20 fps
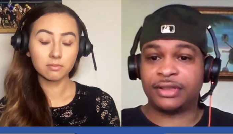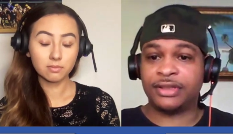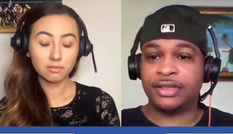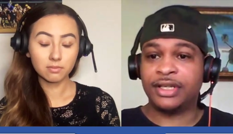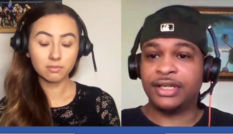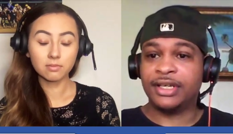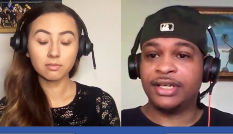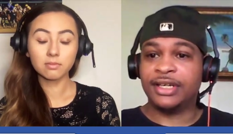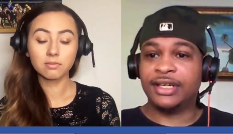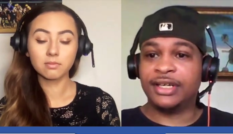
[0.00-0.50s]
Speaker 1: the
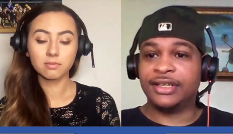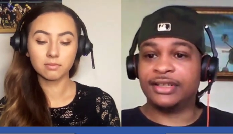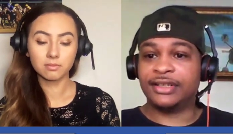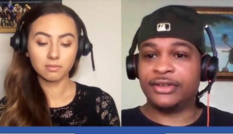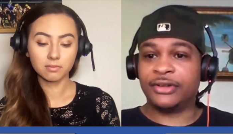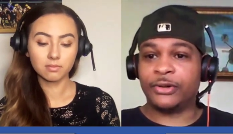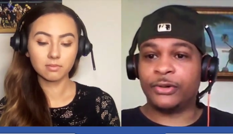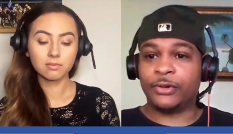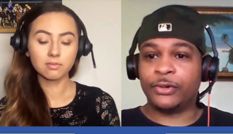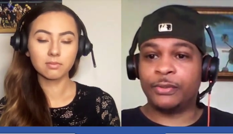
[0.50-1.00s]

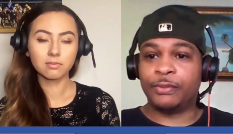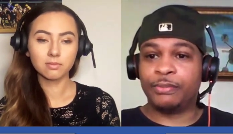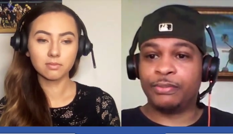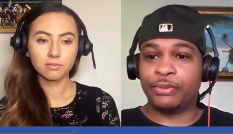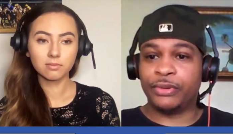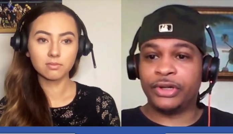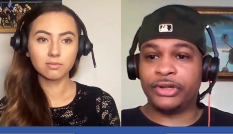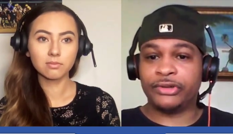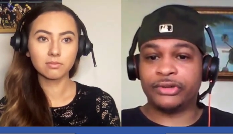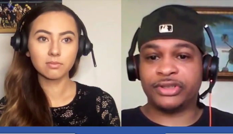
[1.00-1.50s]
the whole
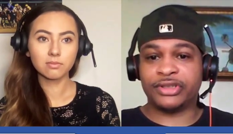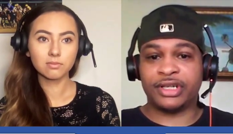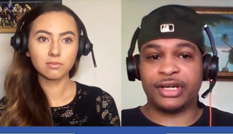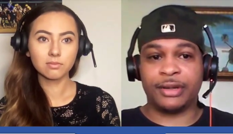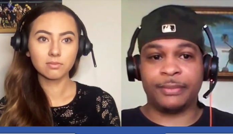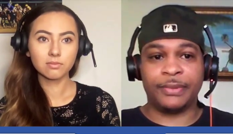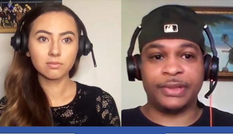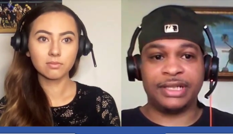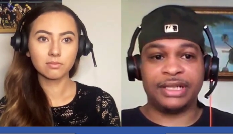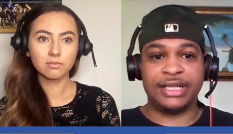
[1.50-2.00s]
Breeders'
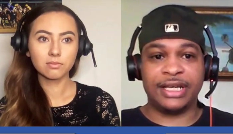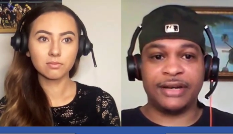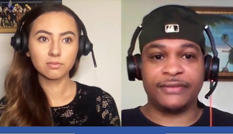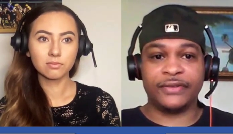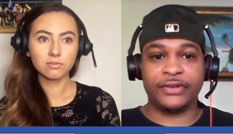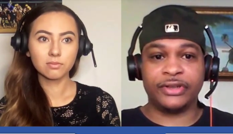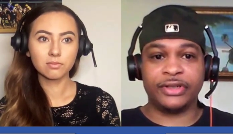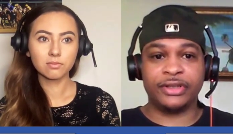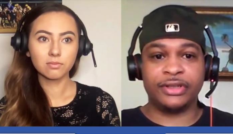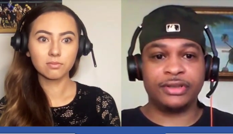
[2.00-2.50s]
Cup
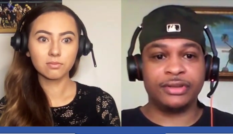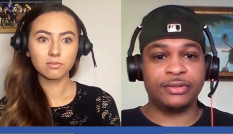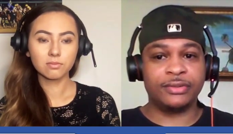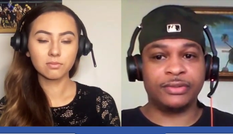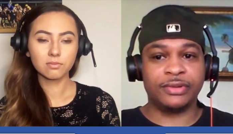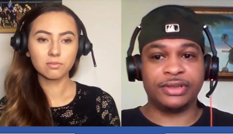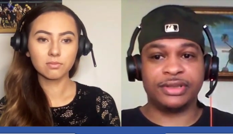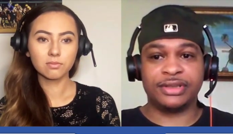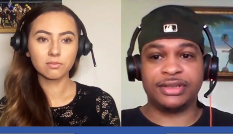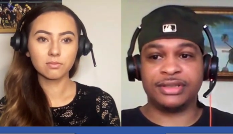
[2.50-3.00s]
endeavor
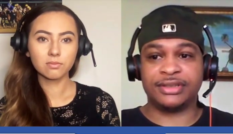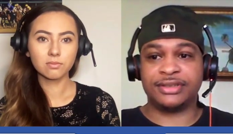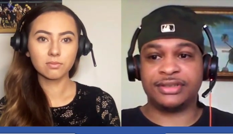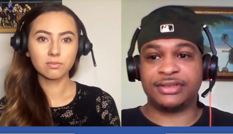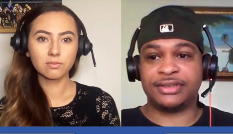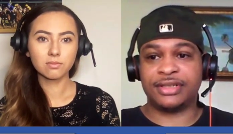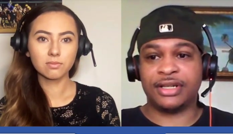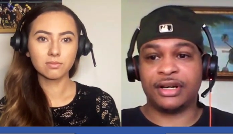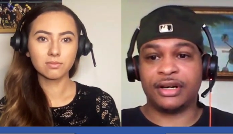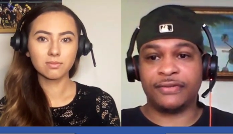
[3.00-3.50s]
with
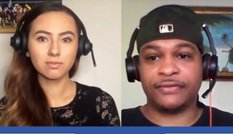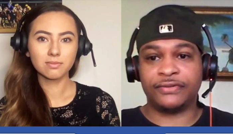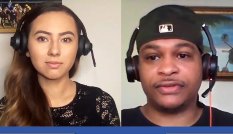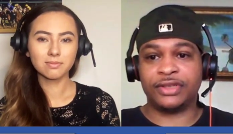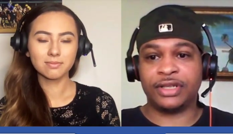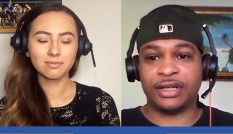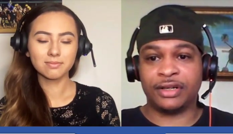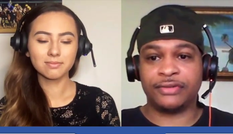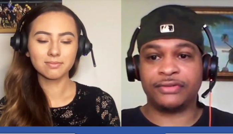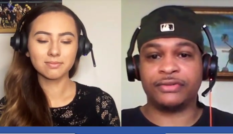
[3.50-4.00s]
this tough,
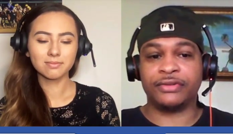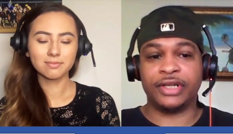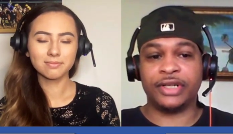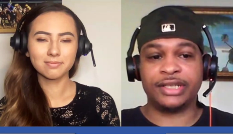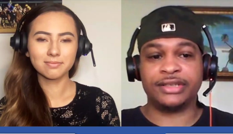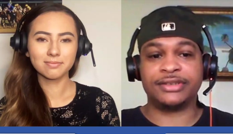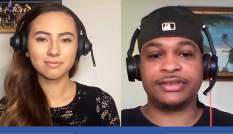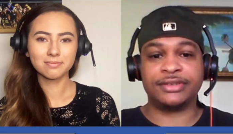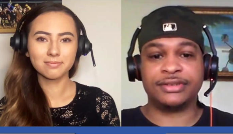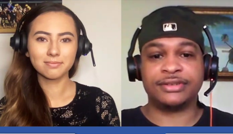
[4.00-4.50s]
tough
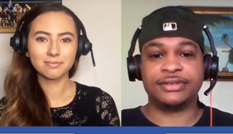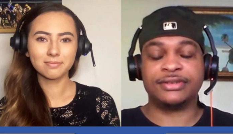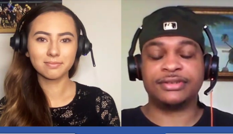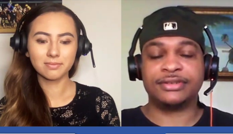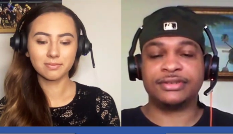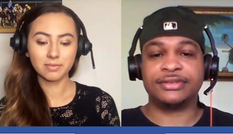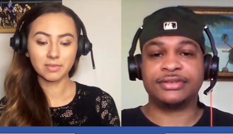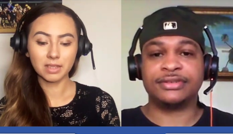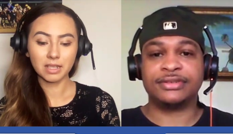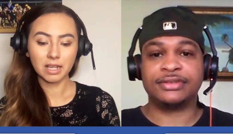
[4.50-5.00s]
race.
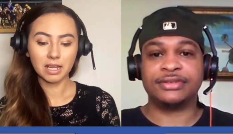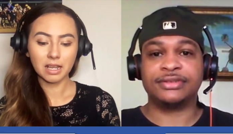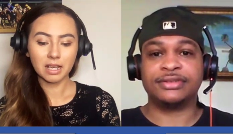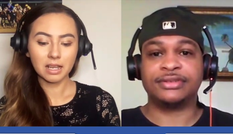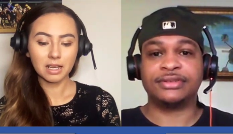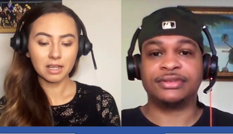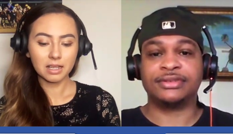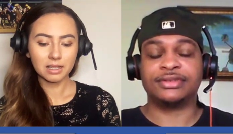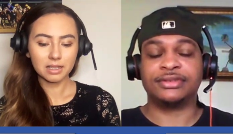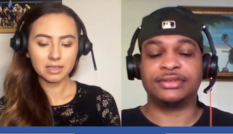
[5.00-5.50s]

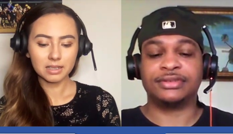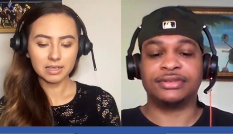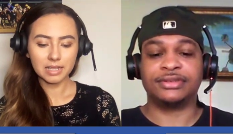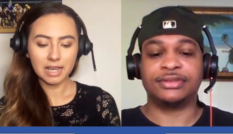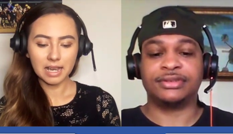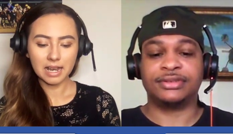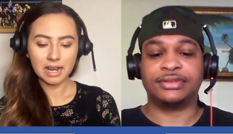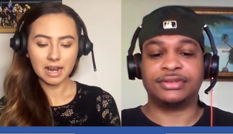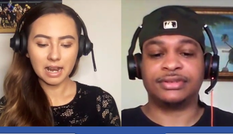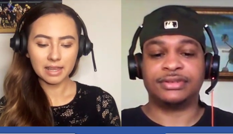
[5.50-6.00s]

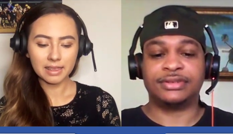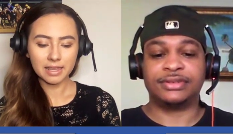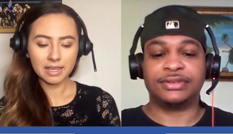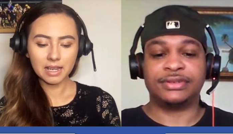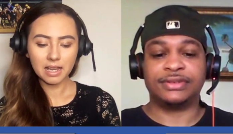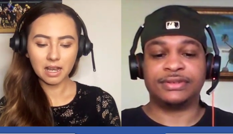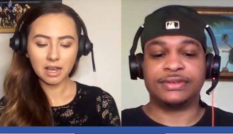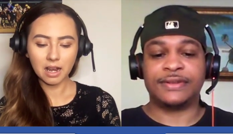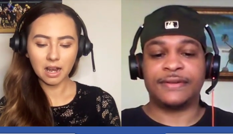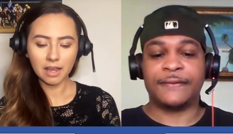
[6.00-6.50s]
Speaker 2: Yeah, I
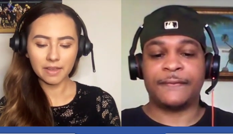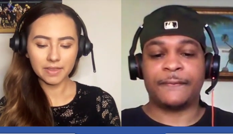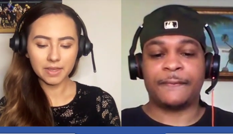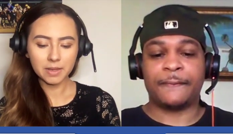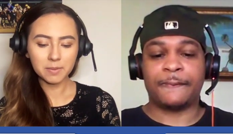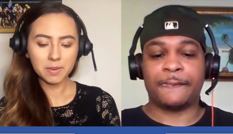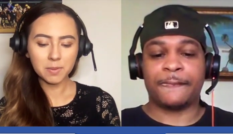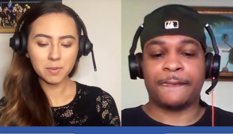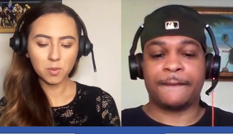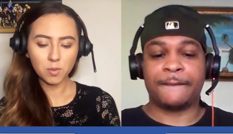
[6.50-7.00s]
think I
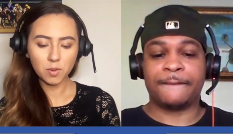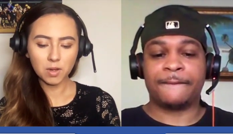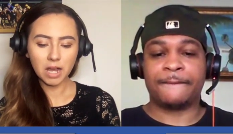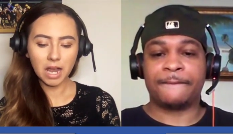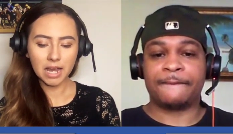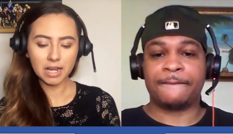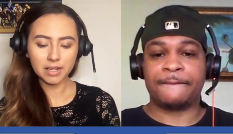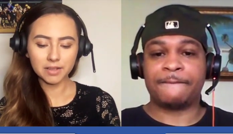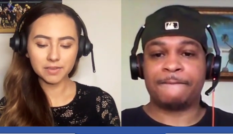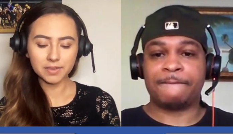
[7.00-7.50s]
think people will
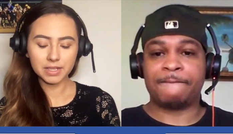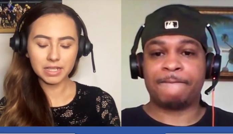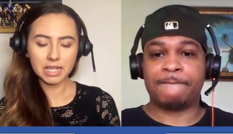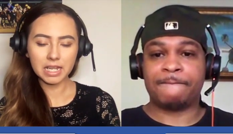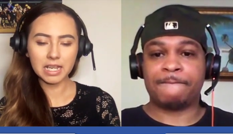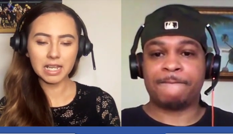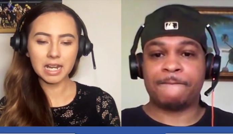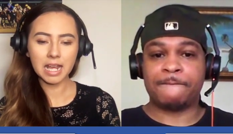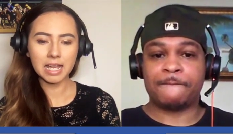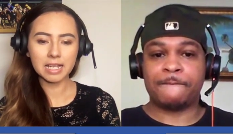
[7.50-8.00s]
kind of
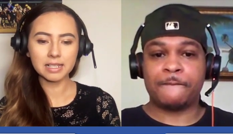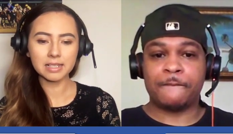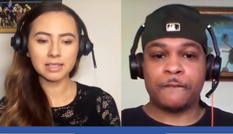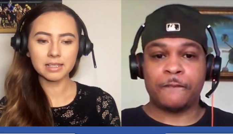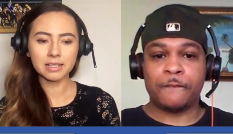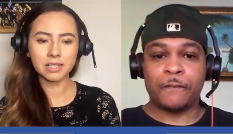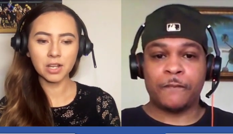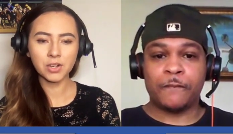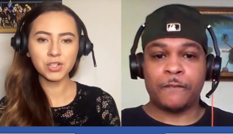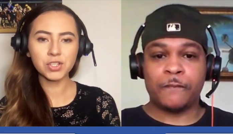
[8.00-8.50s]
see it
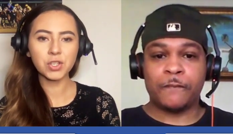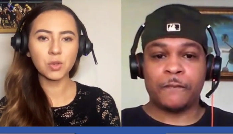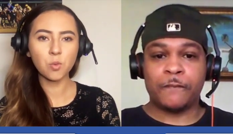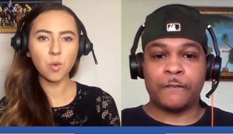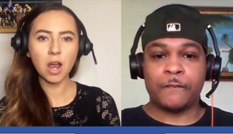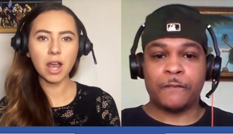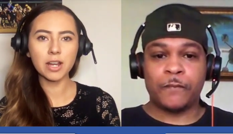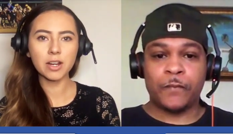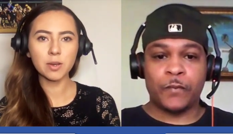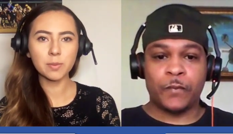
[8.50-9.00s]
as such
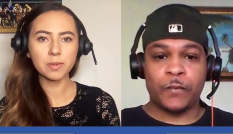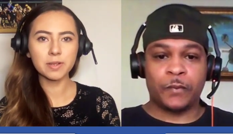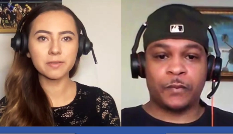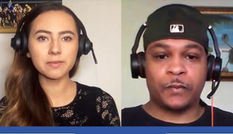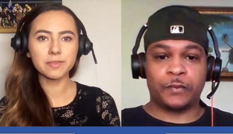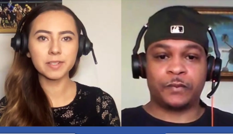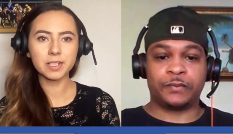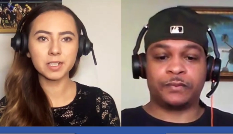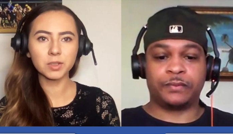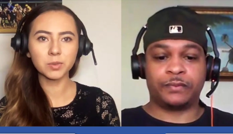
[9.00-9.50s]
the wide
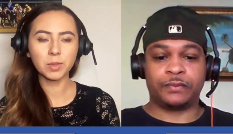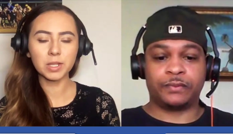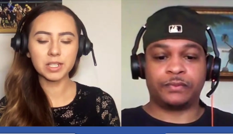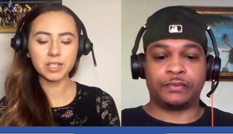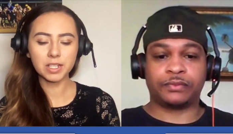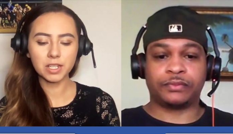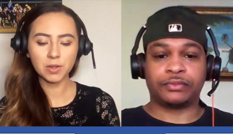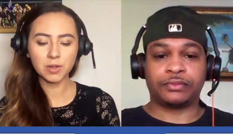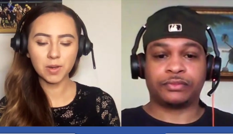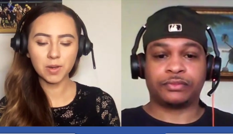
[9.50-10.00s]
open field
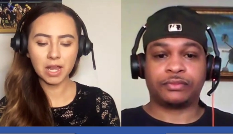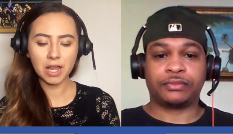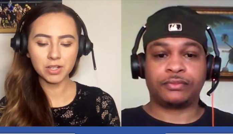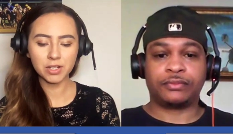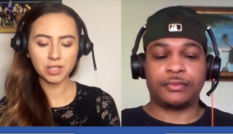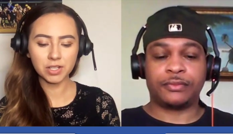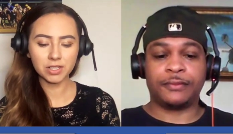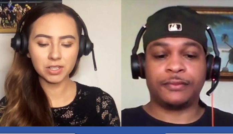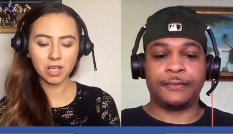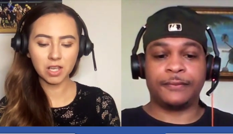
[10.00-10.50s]
we do,
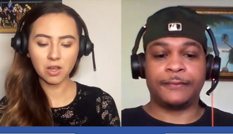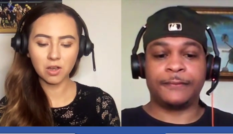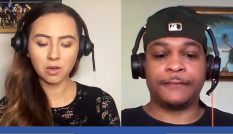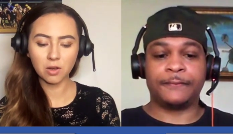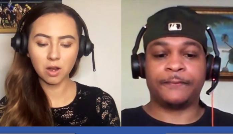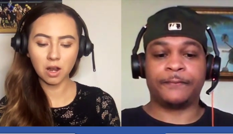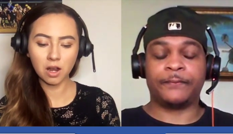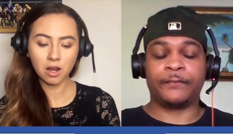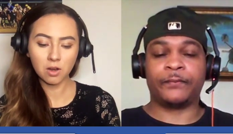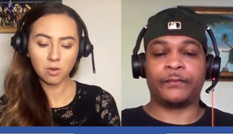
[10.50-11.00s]
and just
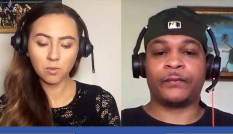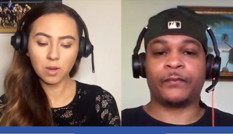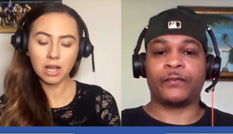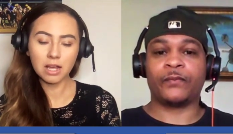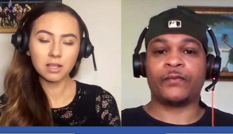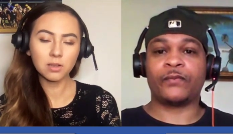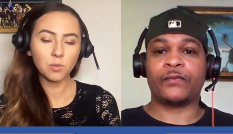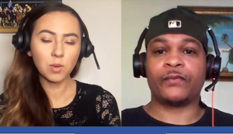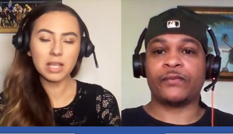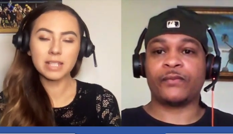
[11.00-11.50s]
go, oh
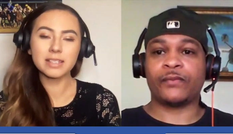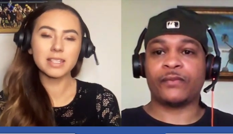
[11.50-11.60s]
well,